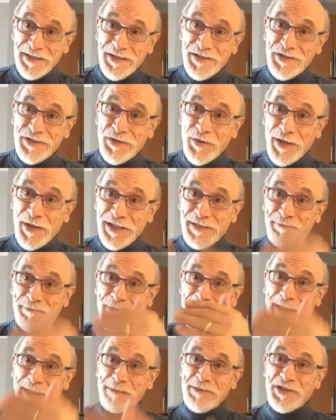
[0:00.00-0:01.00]
So it
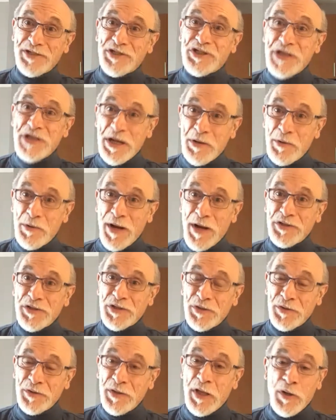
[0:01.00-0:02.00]
becomes
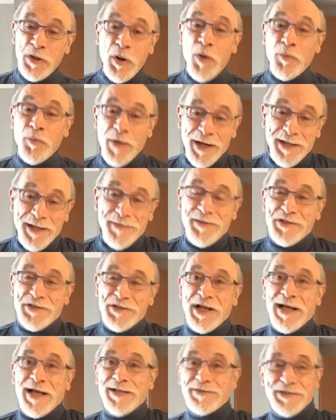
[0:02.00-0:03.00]
generational. And already the
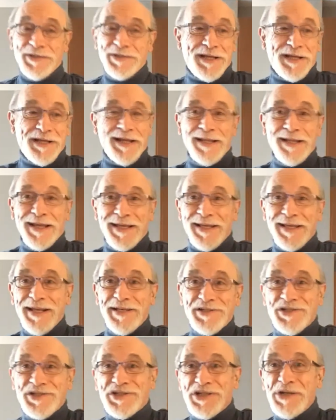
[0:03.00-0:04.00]
child has got like an
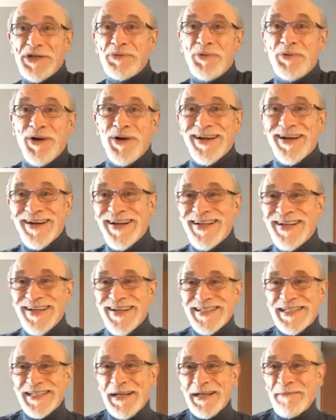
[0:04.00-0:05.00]
SG1
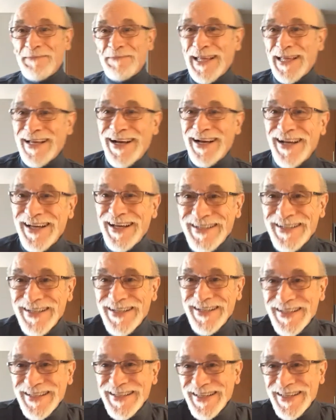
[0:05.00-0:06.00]
something on,
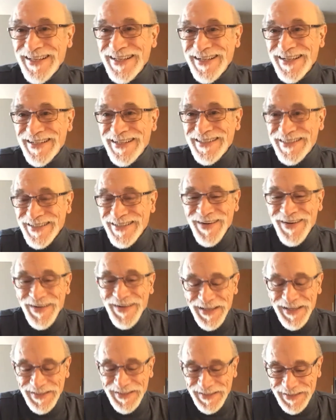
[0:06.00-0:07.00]
you know, so
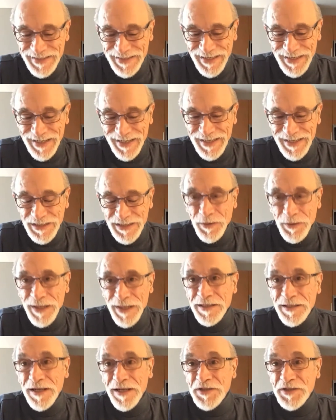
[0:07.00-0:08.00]
it's, uh, it's quite
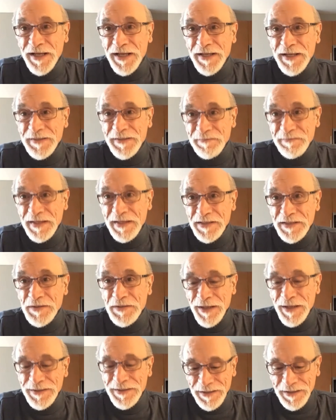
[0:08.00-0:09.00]
touching. It's
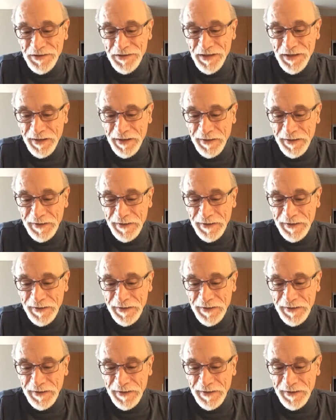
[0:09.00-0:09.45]
quite touching.